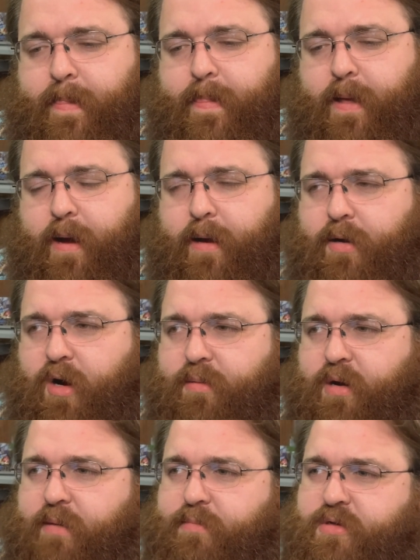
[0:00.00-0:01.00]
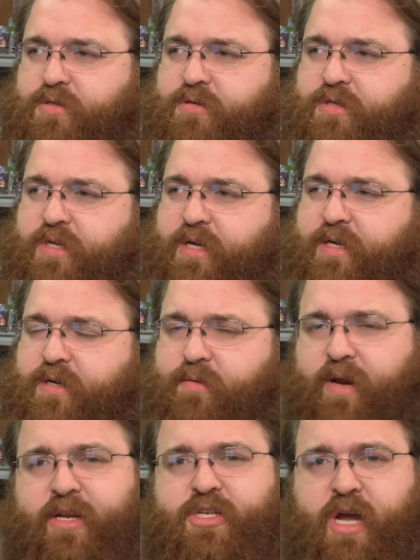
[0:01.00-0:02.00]
carbonite boosters.
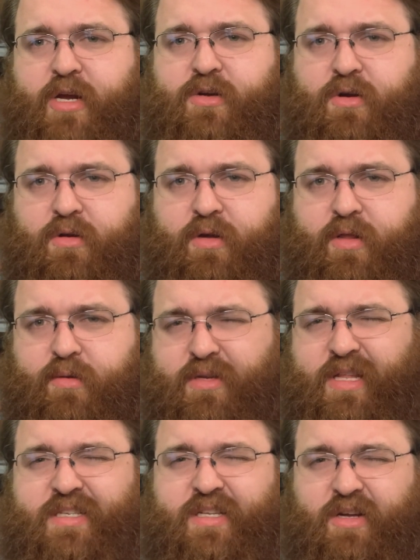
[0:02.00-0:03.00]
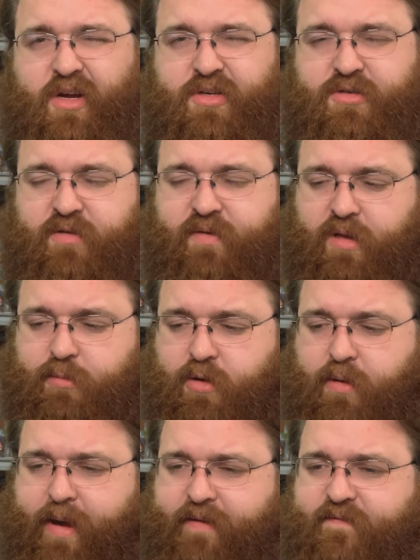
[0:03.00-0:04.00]
When I checked earlier, there were less than 100
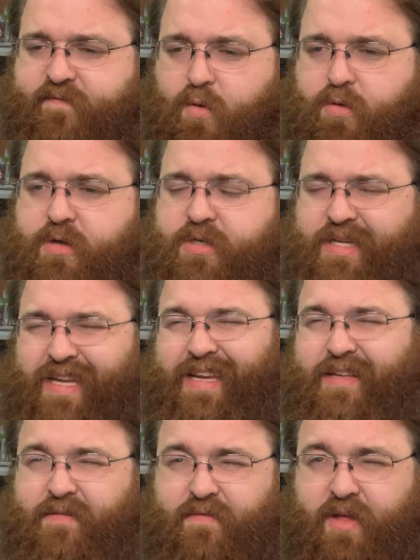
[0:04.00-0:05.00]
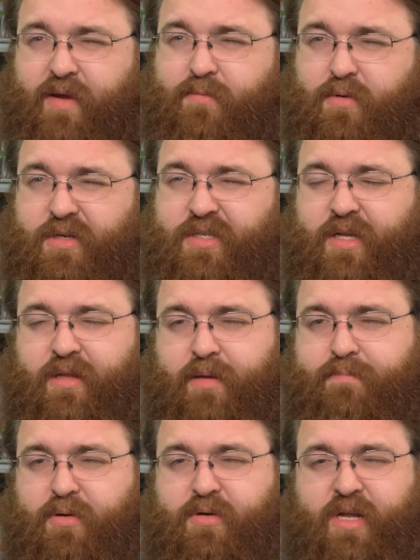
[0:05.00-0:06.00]
available. About 14 of them were
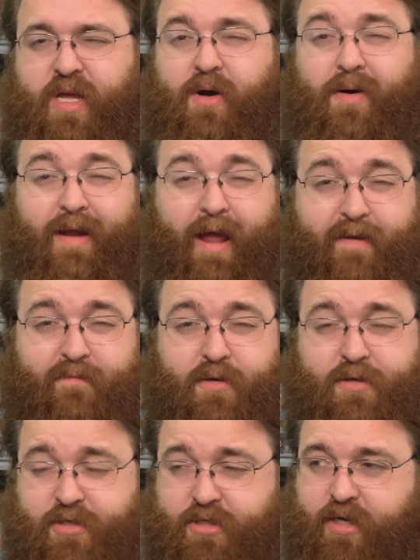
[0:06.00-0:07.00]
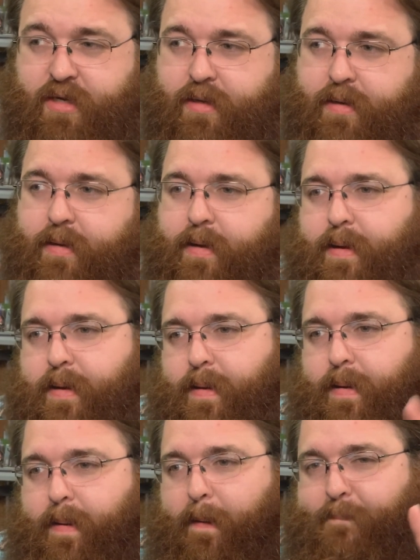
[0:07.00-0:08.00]
selling per day on average.
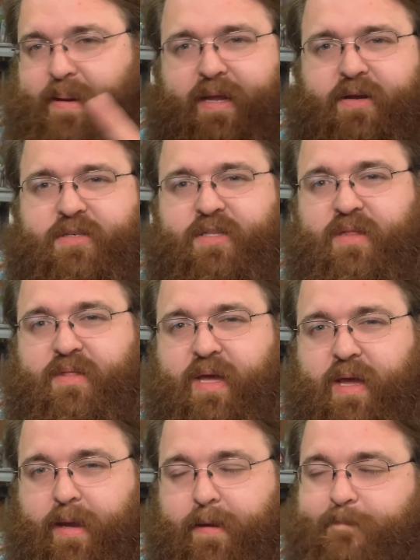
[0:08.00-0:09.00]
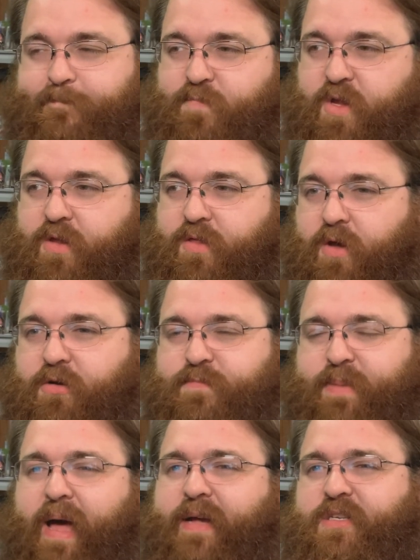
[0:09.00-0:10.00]
But here's the thing. Those
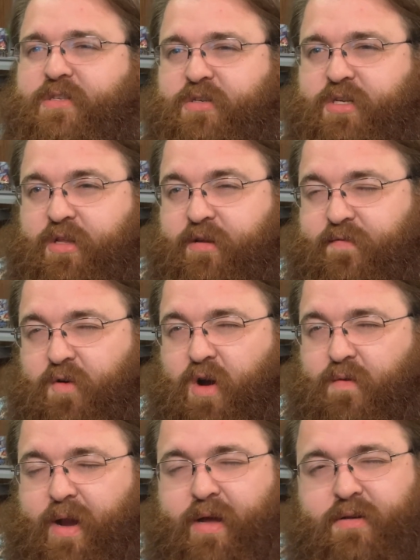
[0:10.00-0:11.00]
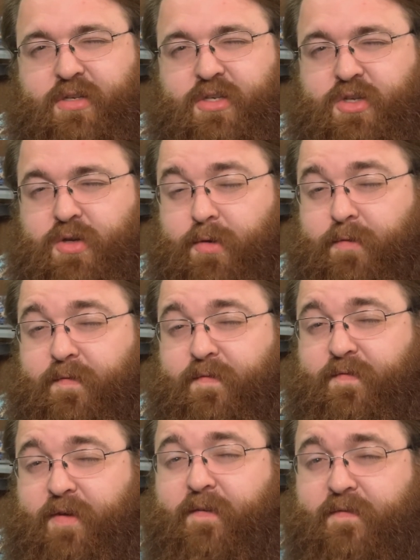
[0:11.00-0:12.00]
boxes are selling for around
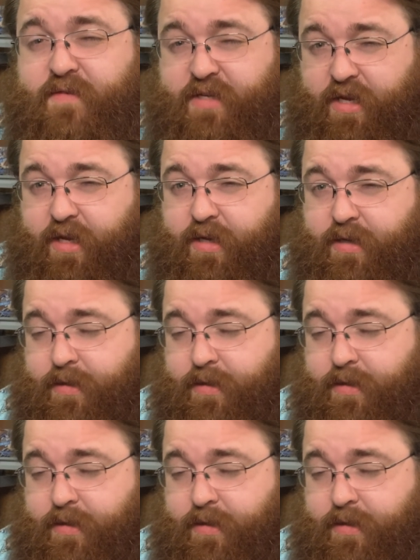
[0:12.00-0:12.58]
$240